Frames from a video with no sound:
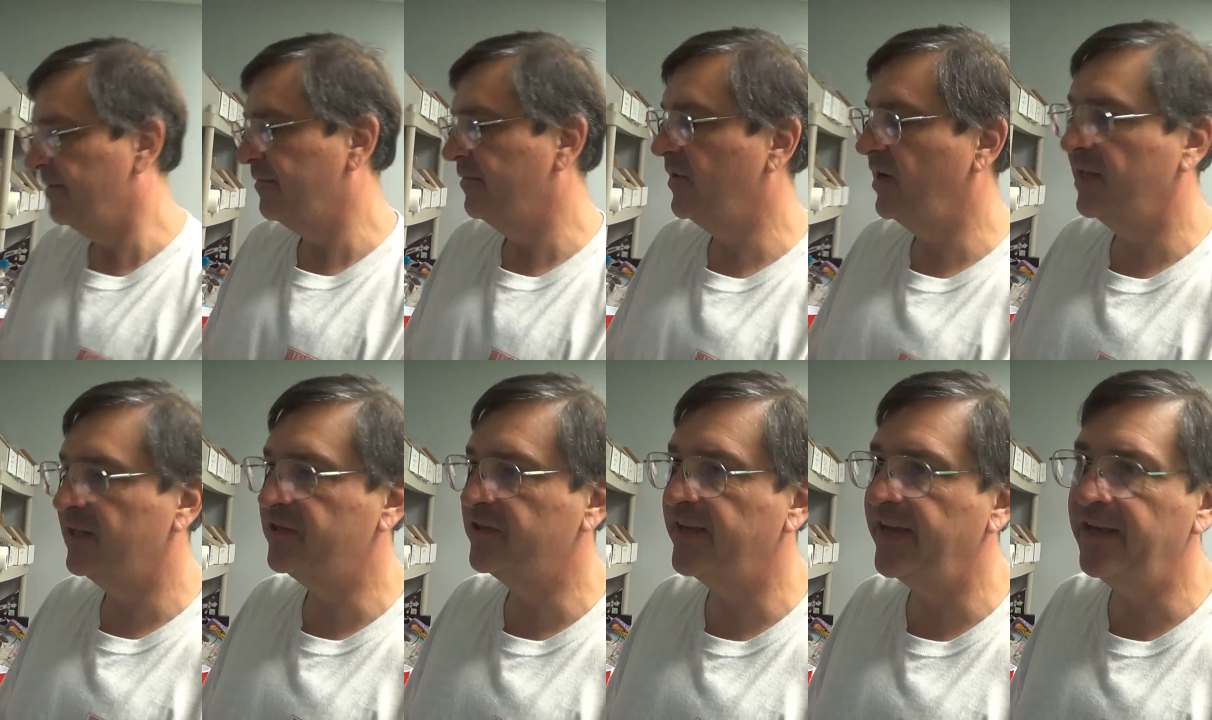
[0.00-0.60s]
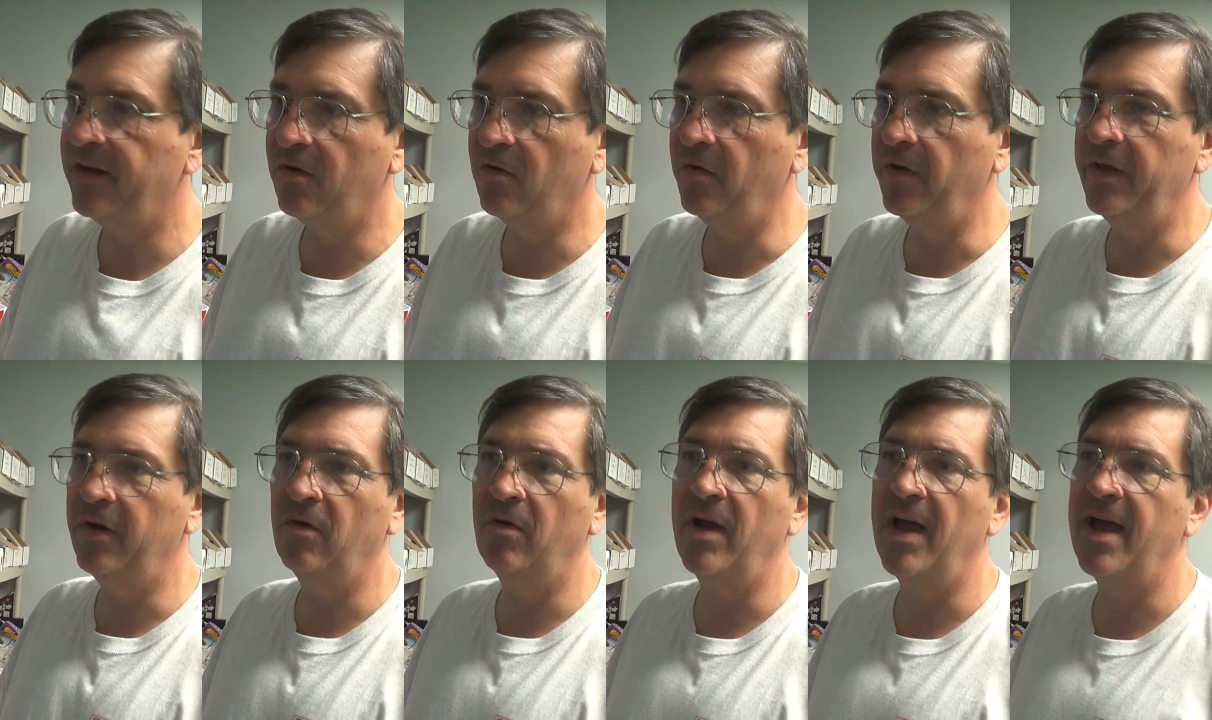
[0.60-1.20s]
well, let's say
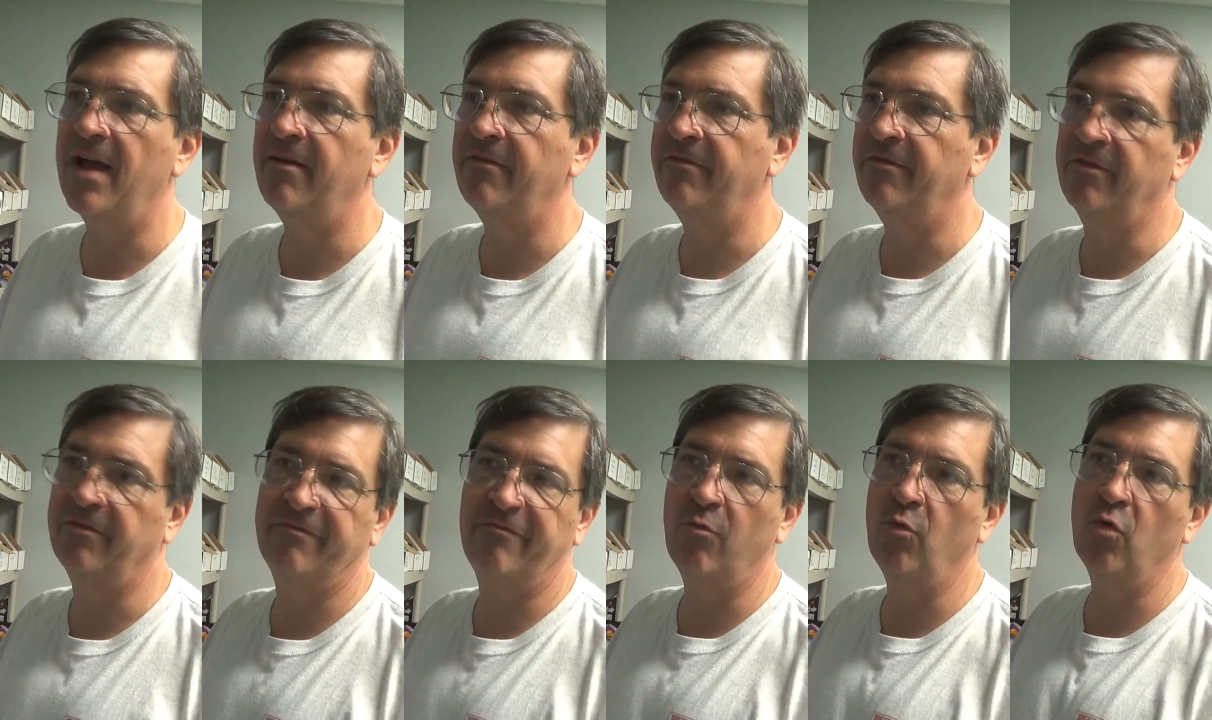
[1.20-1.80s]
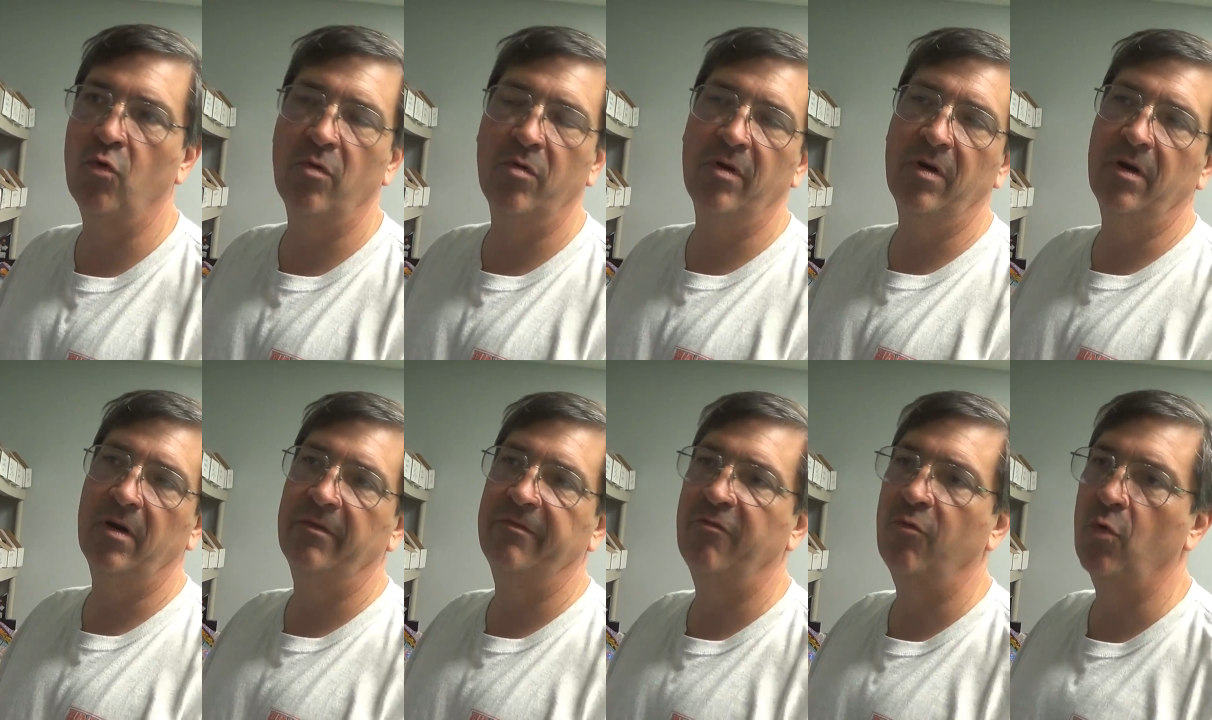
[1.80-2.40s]
it'll have a
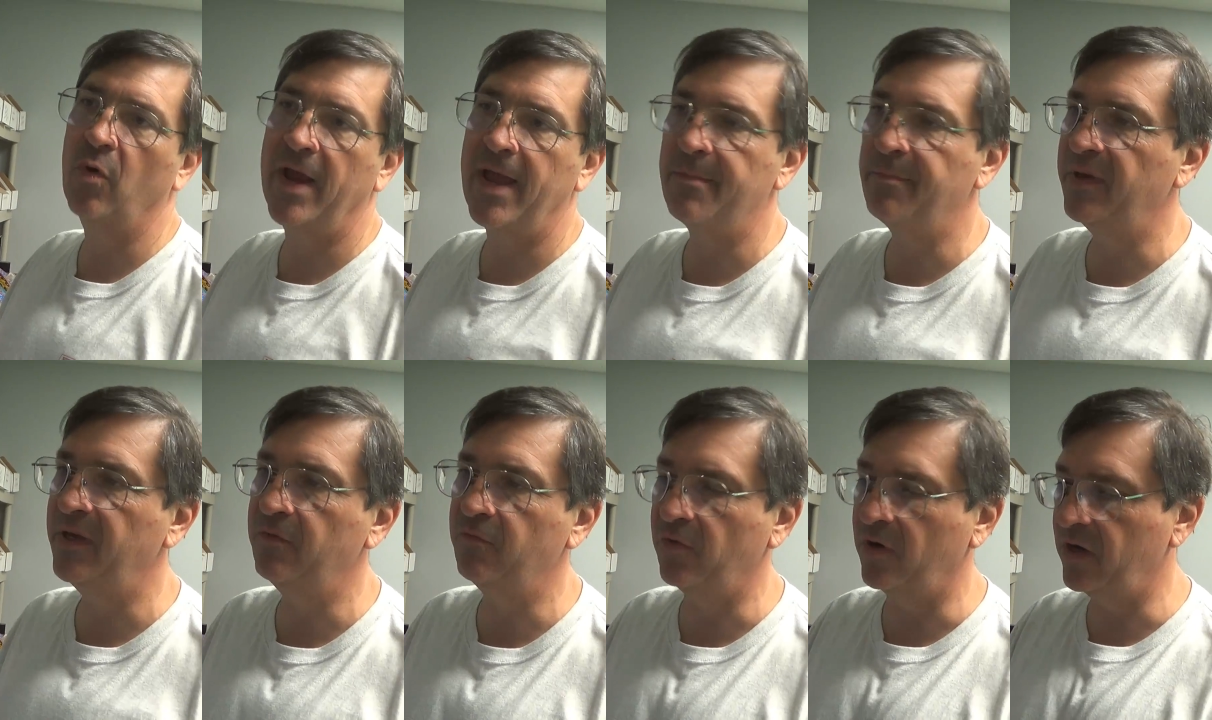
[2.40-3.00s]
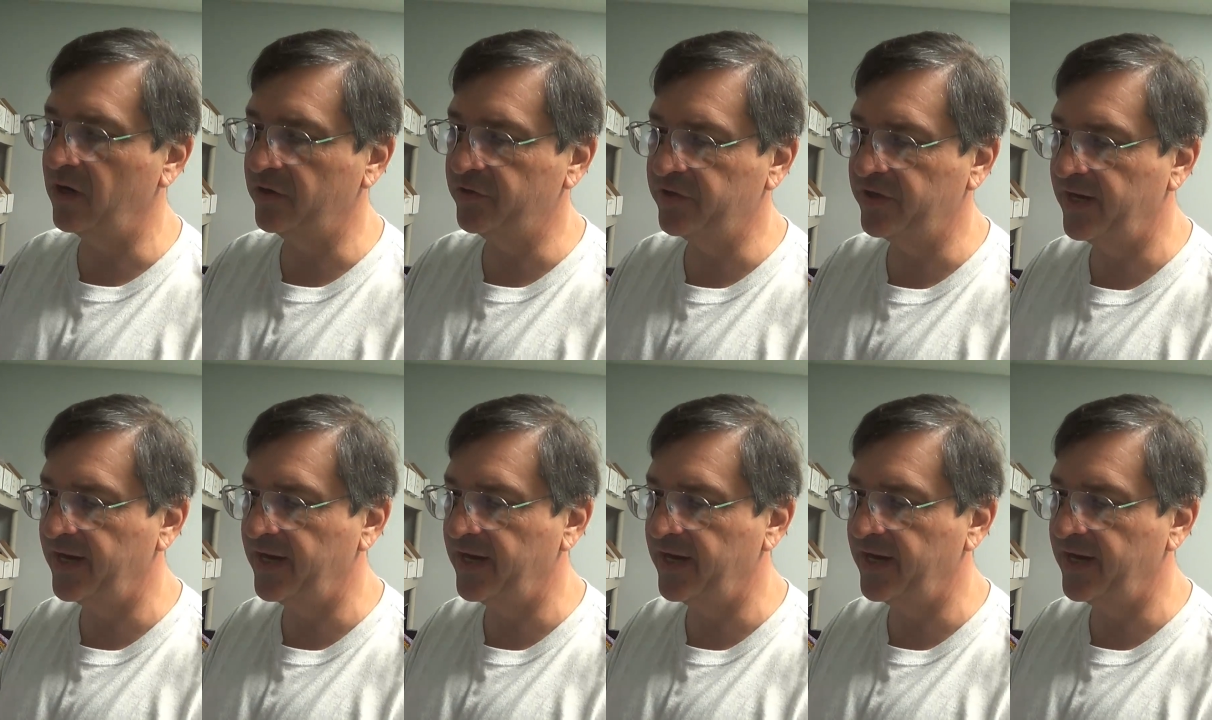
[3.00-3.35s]
4 amp inrush,